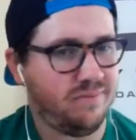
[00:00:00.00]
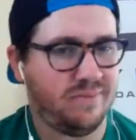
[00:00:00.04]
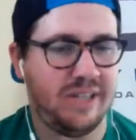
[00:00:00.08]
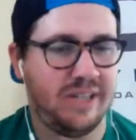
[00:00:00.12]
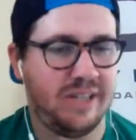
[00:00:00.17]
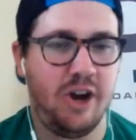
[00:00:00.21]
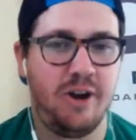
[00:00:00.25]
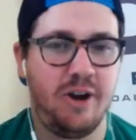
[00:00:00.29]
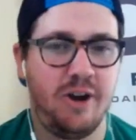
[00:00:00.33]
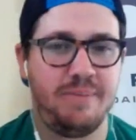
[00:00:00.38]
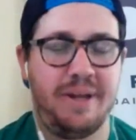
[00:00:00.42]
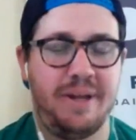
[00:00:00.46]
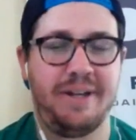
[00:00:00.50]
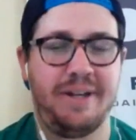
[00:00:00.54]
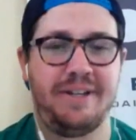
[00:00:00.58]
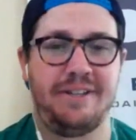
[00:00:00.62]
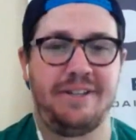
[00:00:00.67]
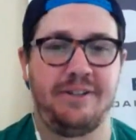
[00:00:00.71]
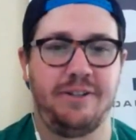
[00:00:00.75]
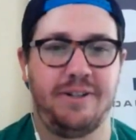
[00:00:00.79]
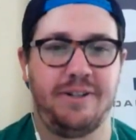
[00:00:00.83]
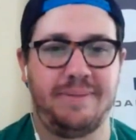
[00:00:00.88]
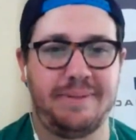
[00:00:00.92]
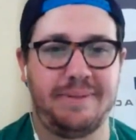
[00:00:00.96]
I'm not either.
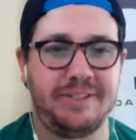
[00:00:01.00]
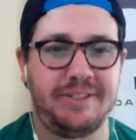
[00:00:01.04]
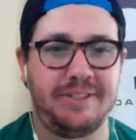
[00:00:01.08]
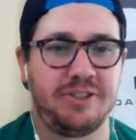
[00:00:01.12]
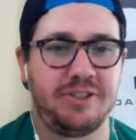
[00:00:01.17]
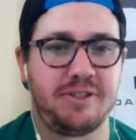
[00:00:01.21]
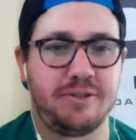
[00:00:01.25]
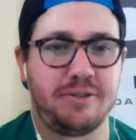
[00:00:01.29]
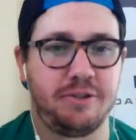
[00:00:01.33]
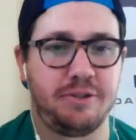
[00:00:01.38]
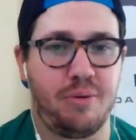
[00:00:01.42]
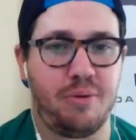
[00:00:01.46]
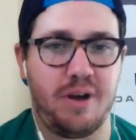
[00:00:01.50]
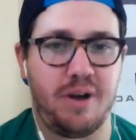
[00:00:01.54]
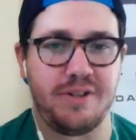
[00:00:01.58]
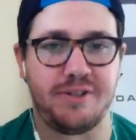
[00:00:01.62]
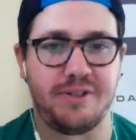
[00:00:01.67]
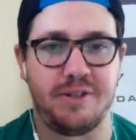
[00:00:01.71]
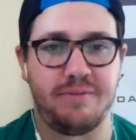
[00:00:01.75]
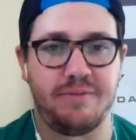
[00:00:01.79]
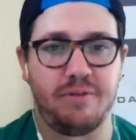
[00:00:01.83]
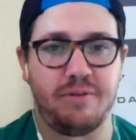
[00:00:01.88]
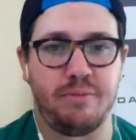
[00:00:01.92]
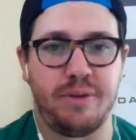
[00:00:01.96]
I mean, just a little
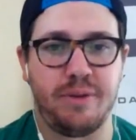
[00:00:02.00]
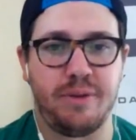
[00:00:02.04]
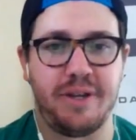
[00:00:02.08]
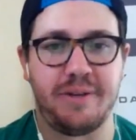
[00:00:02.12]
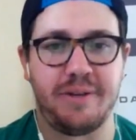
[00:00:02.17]
pricey for me.